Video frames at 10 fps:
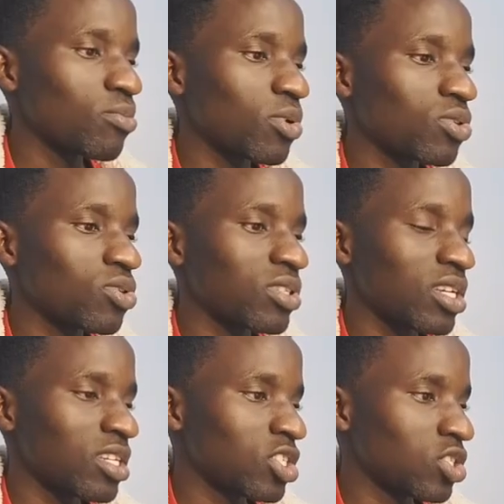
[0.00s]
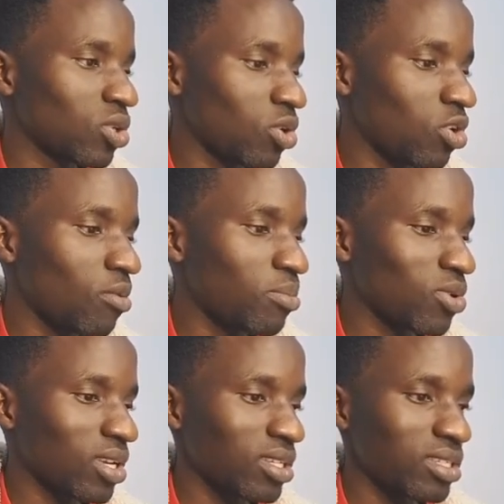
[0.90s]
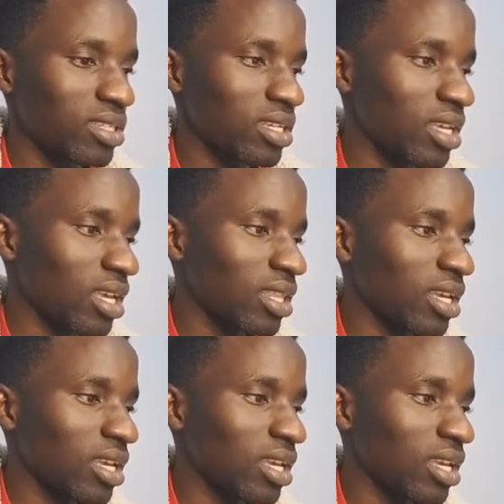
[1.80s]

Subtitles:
to produce a digital copy, you can see here.